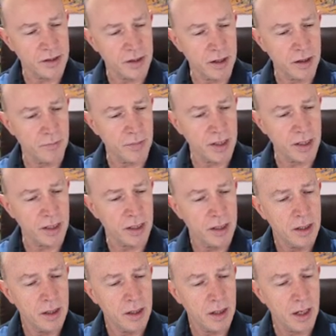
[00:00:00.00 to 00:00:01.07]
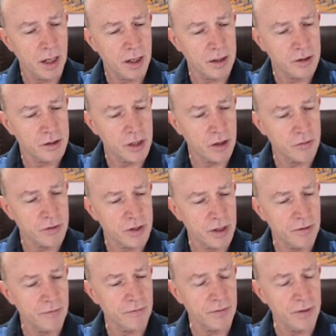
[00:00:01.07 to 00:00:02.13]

going to be uh, Joseph,